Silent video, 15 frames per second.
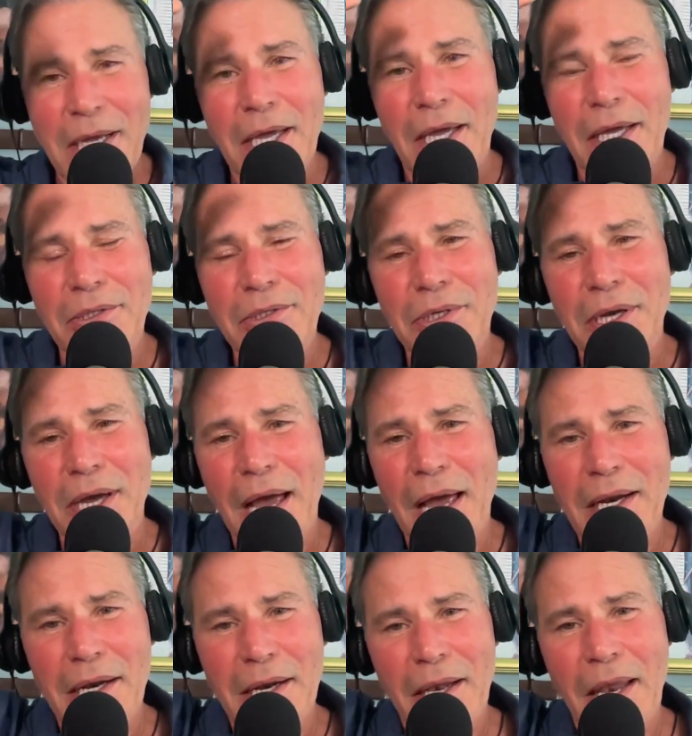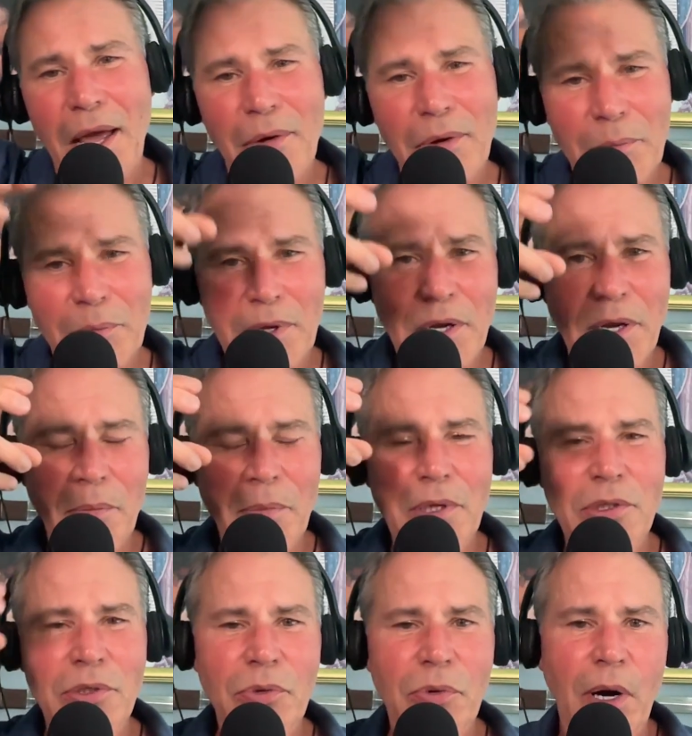to God and allow him to come
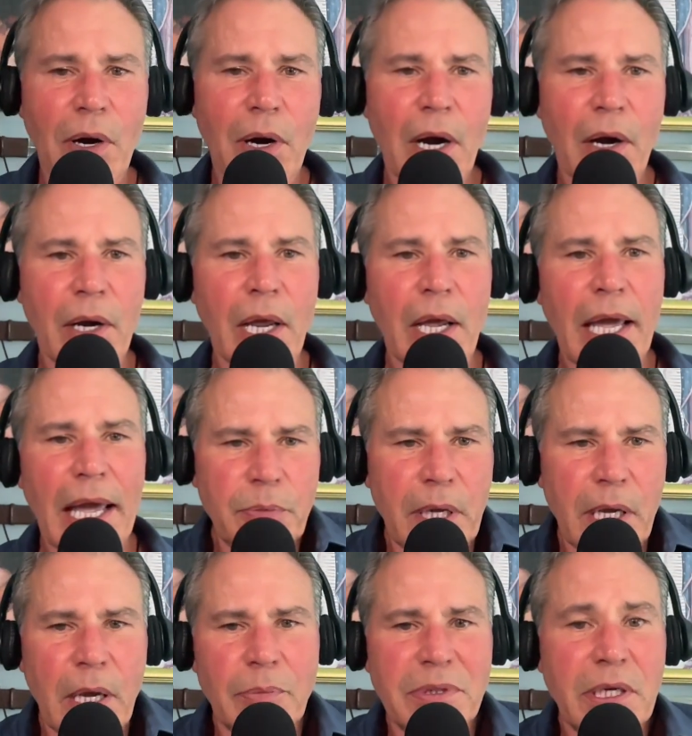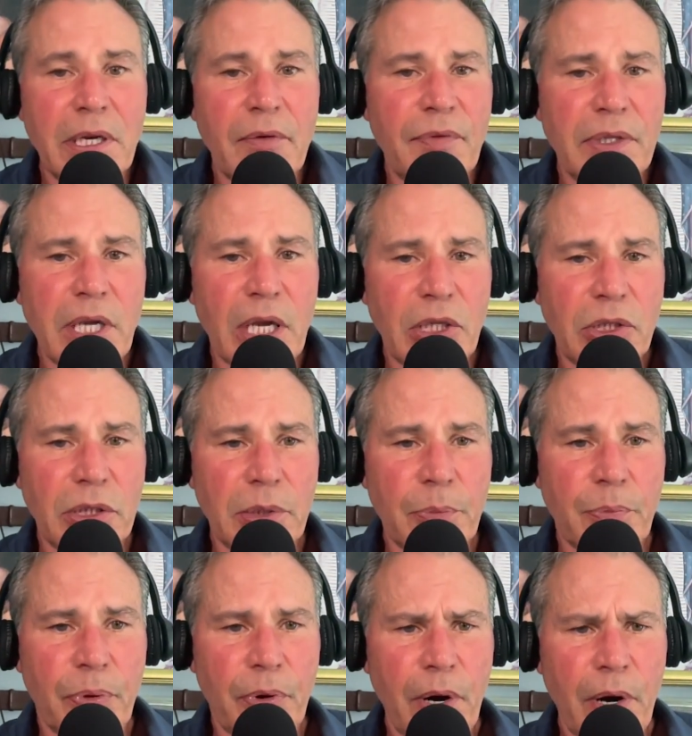into our heart. And it becomes an invitation to
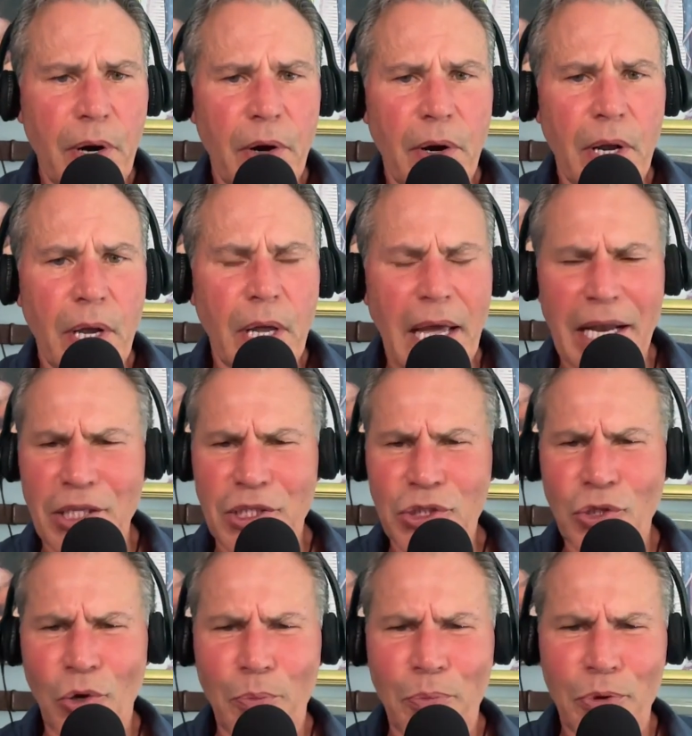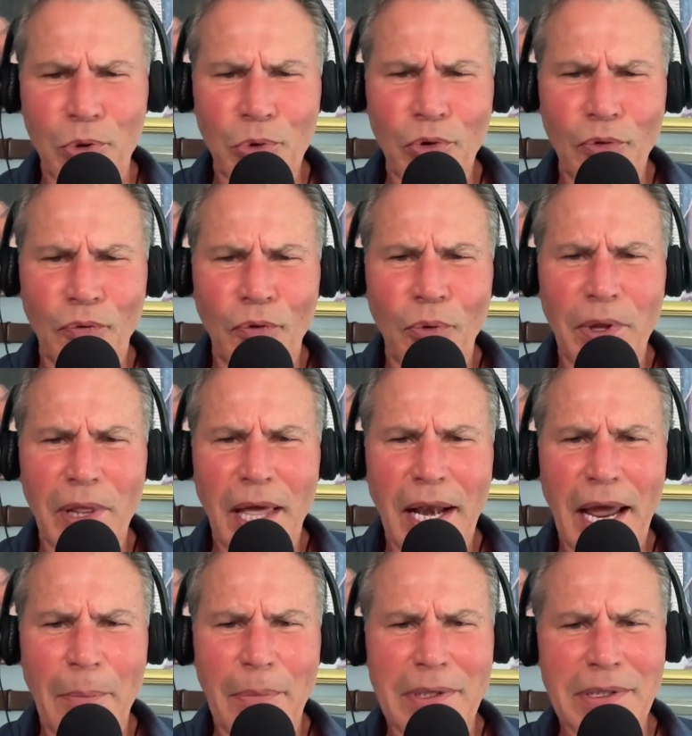prayer. And it's so beautiful when
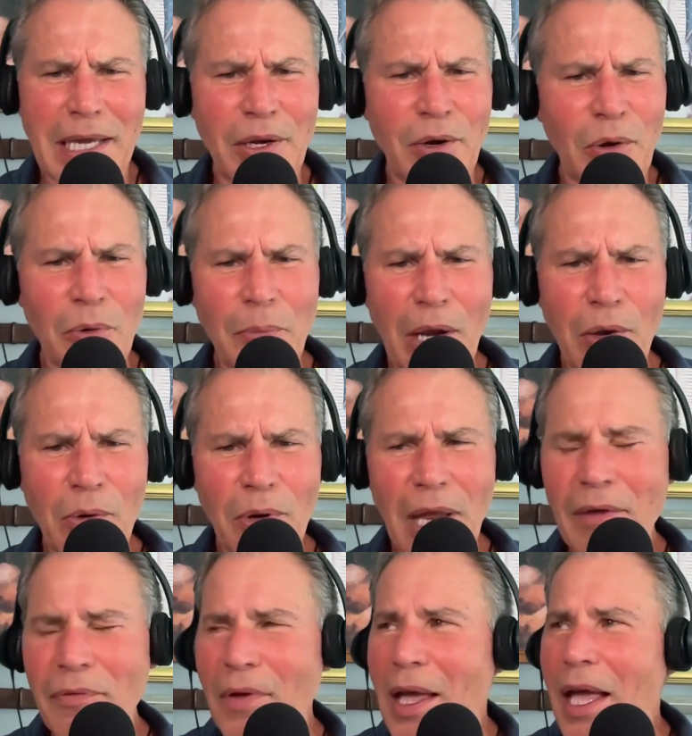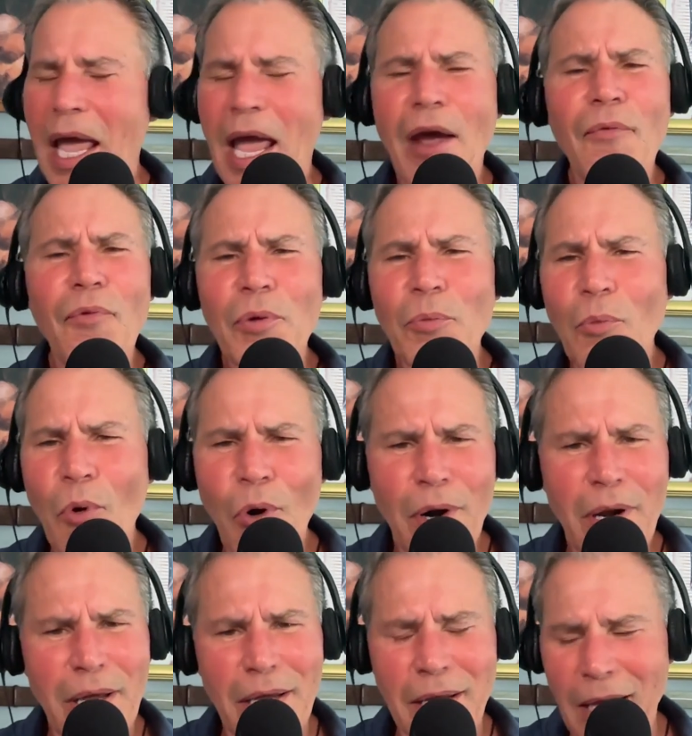that happens. I know in my own life, every
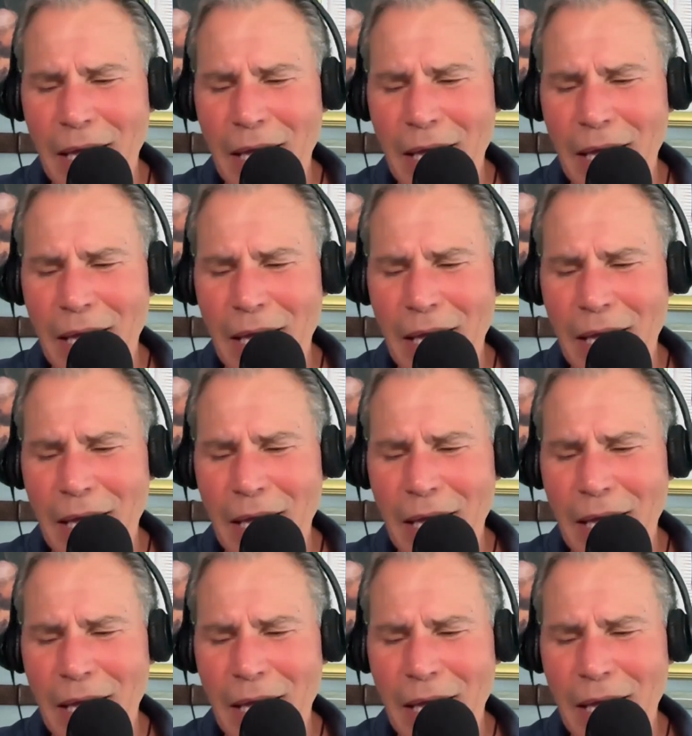morning,